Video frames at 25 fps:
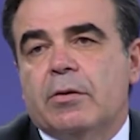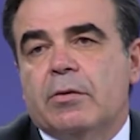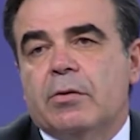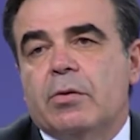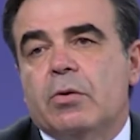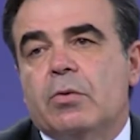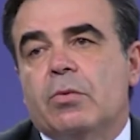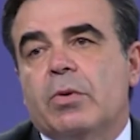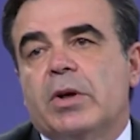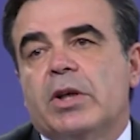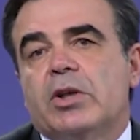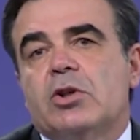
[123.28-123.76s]

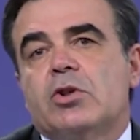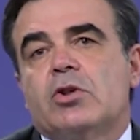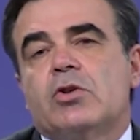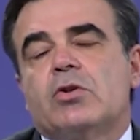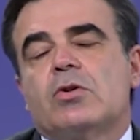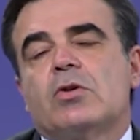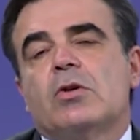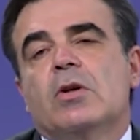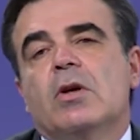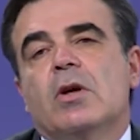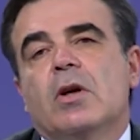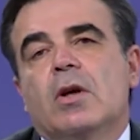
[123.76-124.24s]
through
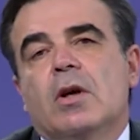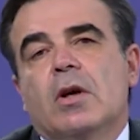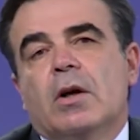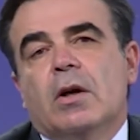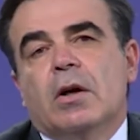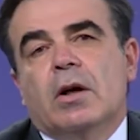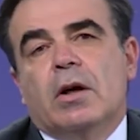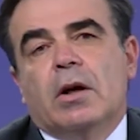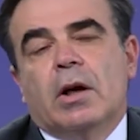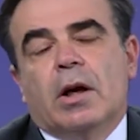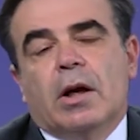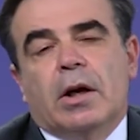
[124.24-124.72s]
which
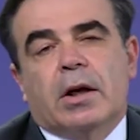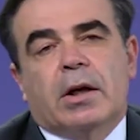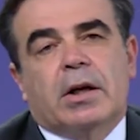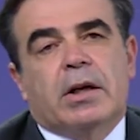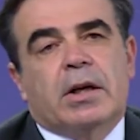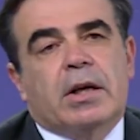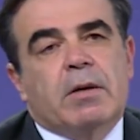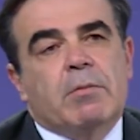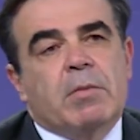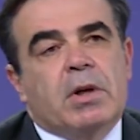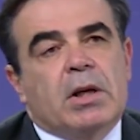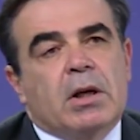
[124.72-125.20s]

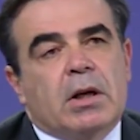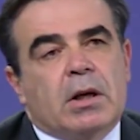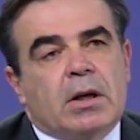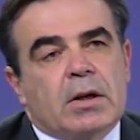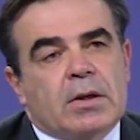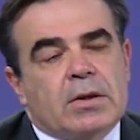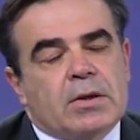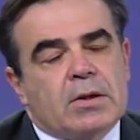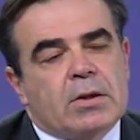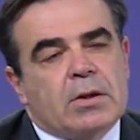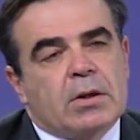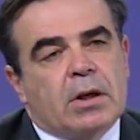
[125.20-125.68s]

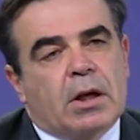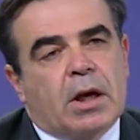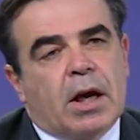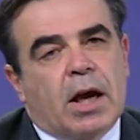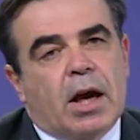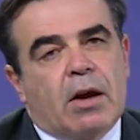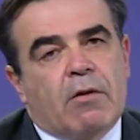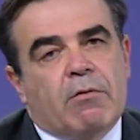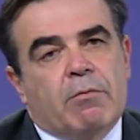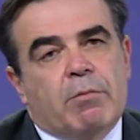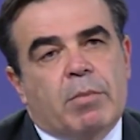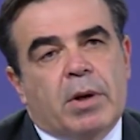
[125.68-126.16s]
criminals
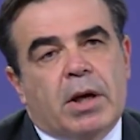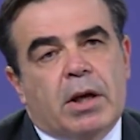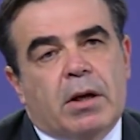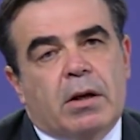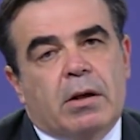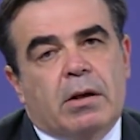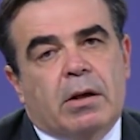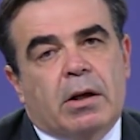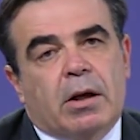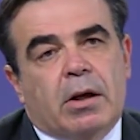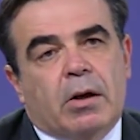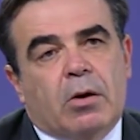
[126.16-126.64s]
have
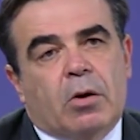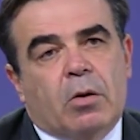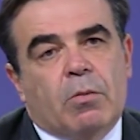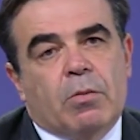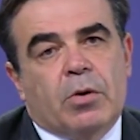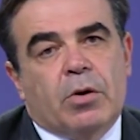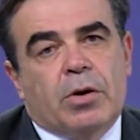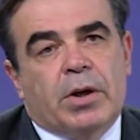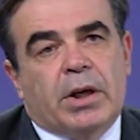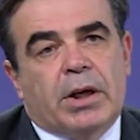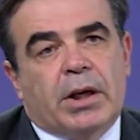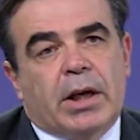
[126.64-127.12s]
been
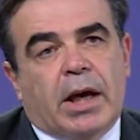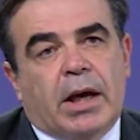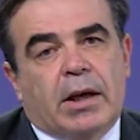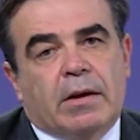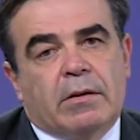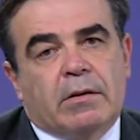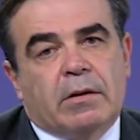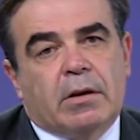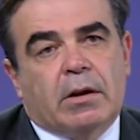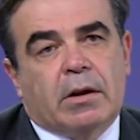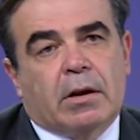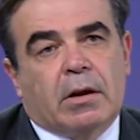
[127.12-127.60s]

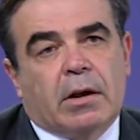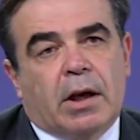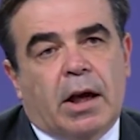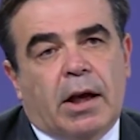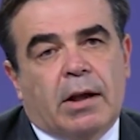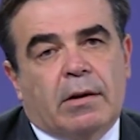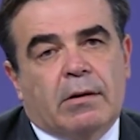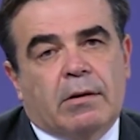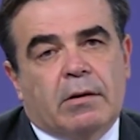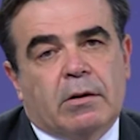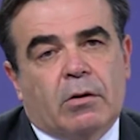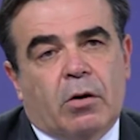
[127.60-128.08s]
communicating
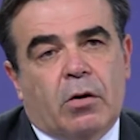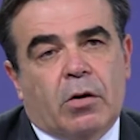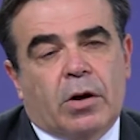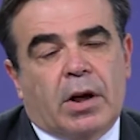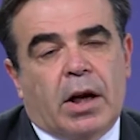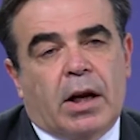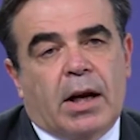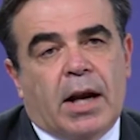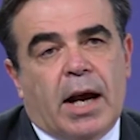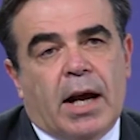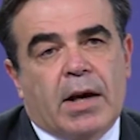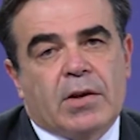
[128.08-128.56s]
and
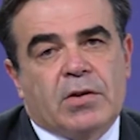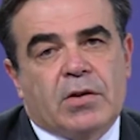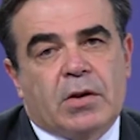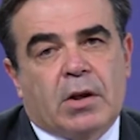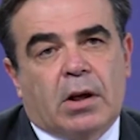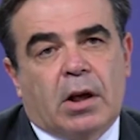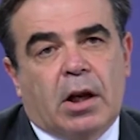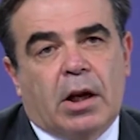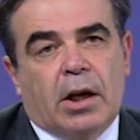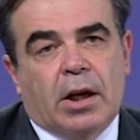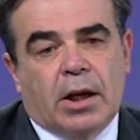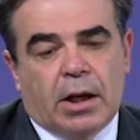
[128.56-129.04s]

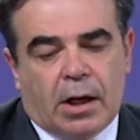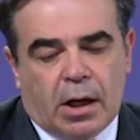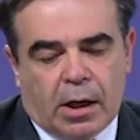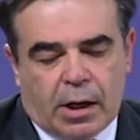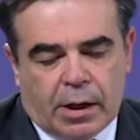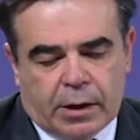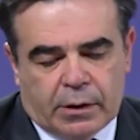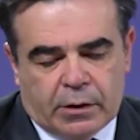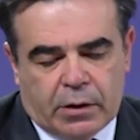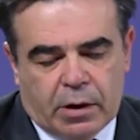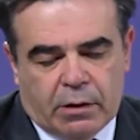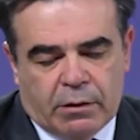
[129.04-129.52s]
organizing illegal
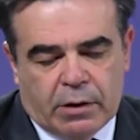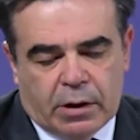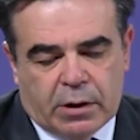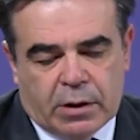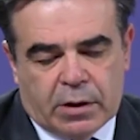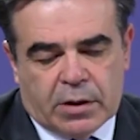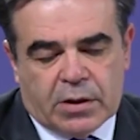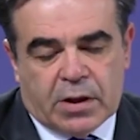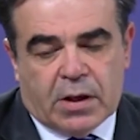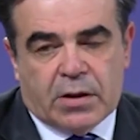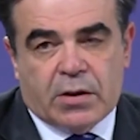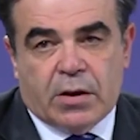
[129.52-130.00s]

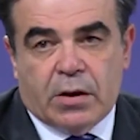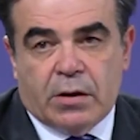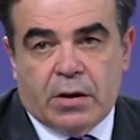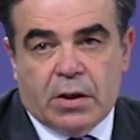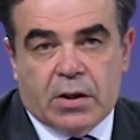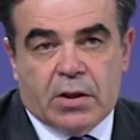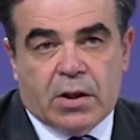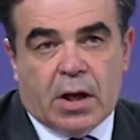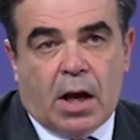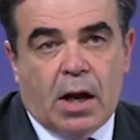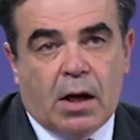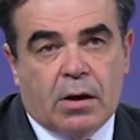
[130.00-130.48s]
activities. As a
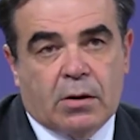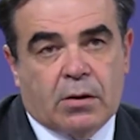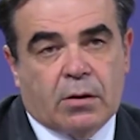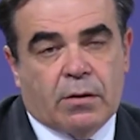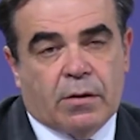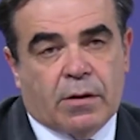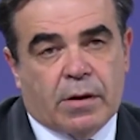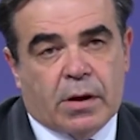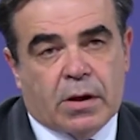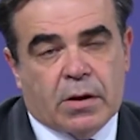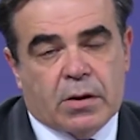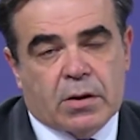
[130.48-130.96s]
result
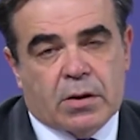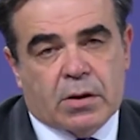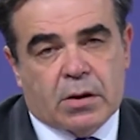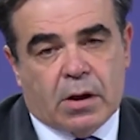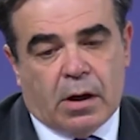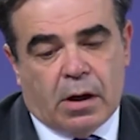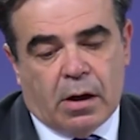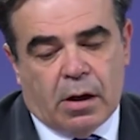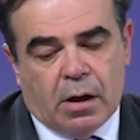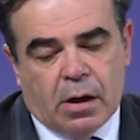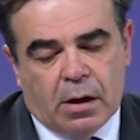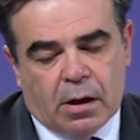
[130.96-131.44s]
of this
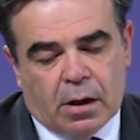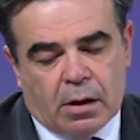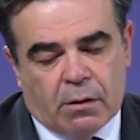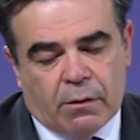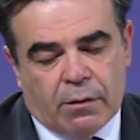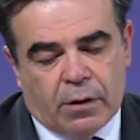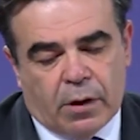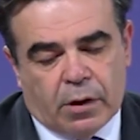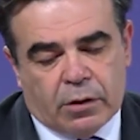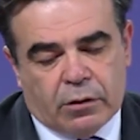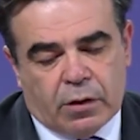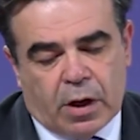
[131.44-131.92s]

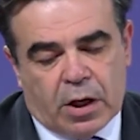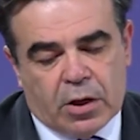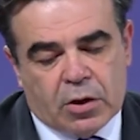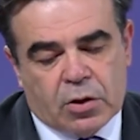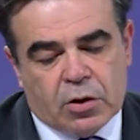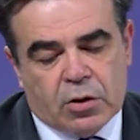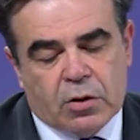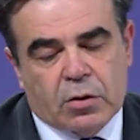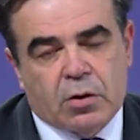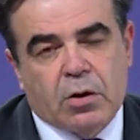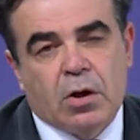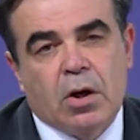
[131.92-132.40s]

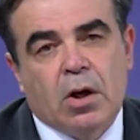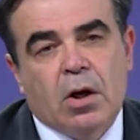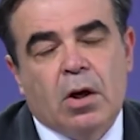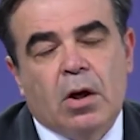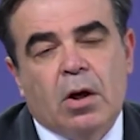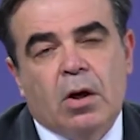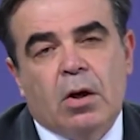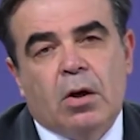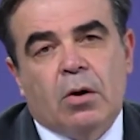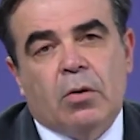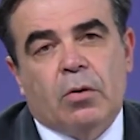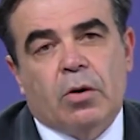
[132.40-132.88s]
infiltration,
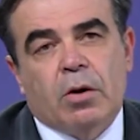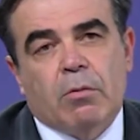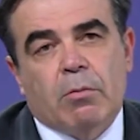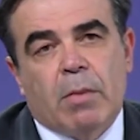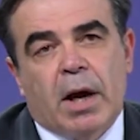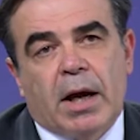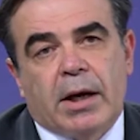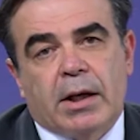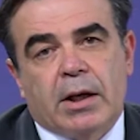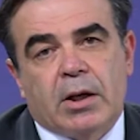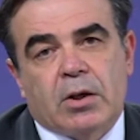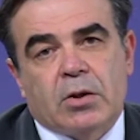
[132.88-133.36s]
we
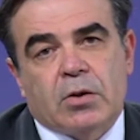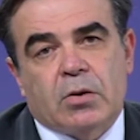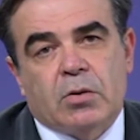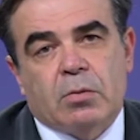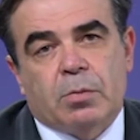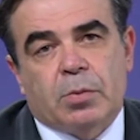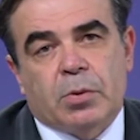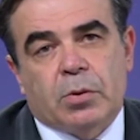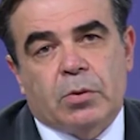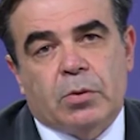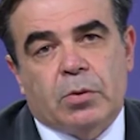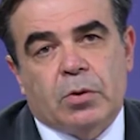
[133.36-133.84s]
managed to
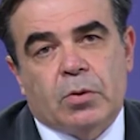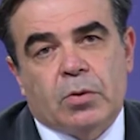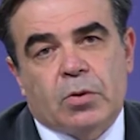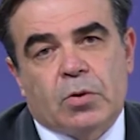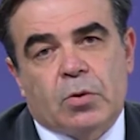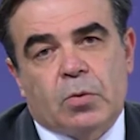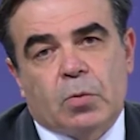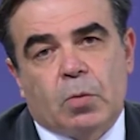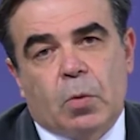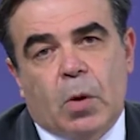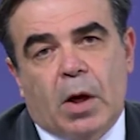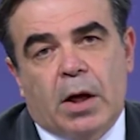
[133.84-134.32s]

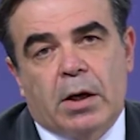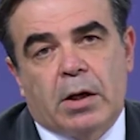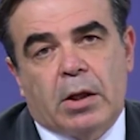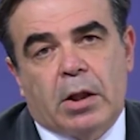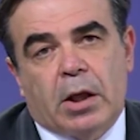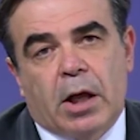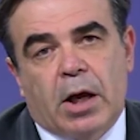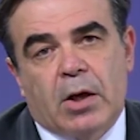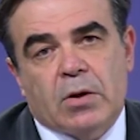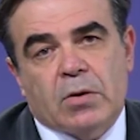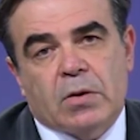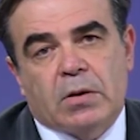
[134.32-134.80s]
produce
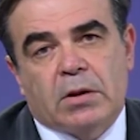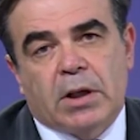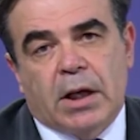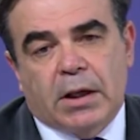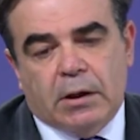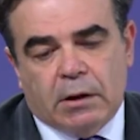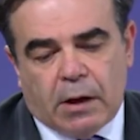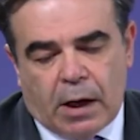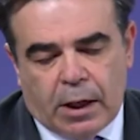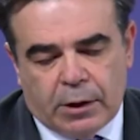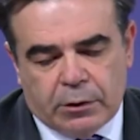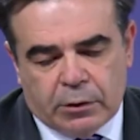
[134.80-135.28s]

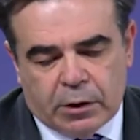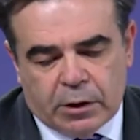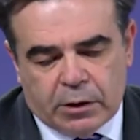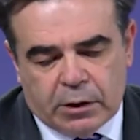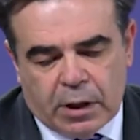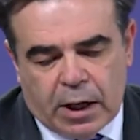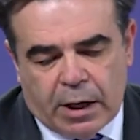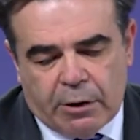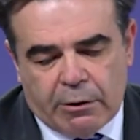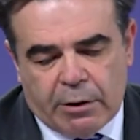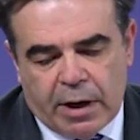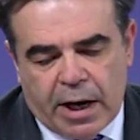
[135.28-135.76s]
1,800
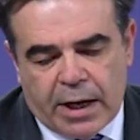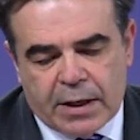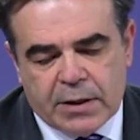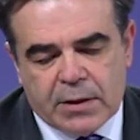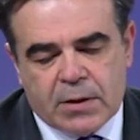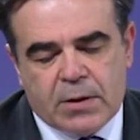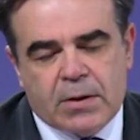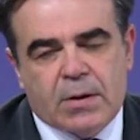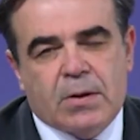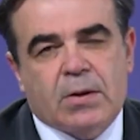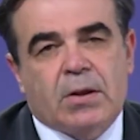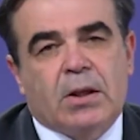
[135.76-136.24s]

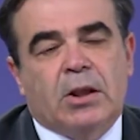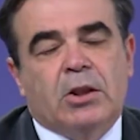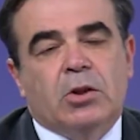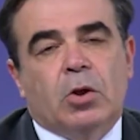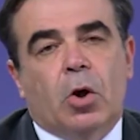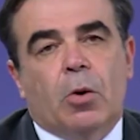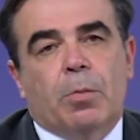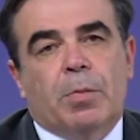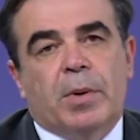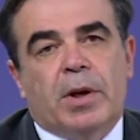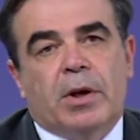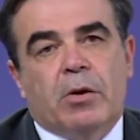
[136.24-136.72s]
arrests and
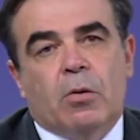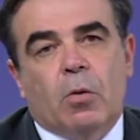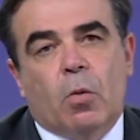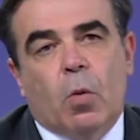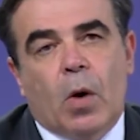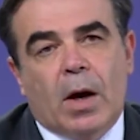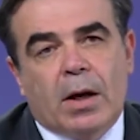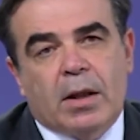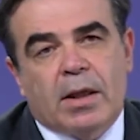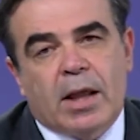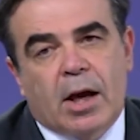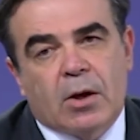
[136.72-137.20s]
open
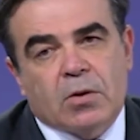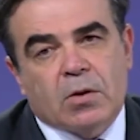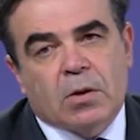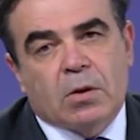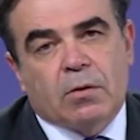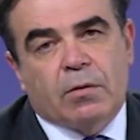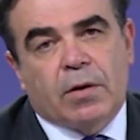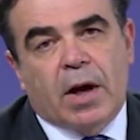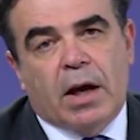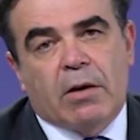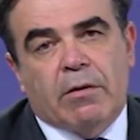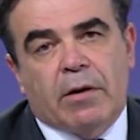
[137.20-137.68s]

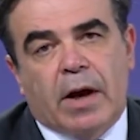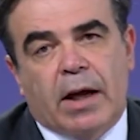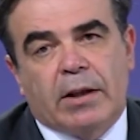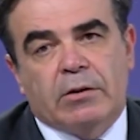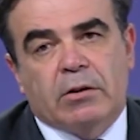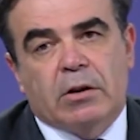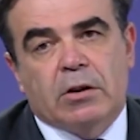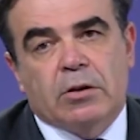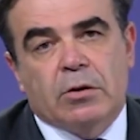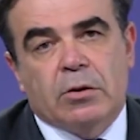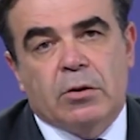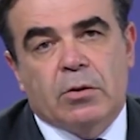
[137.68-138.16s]

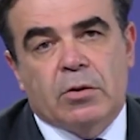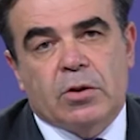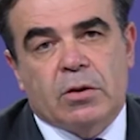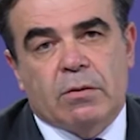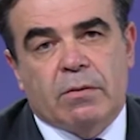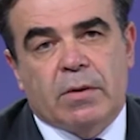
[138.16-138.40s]
1,500 new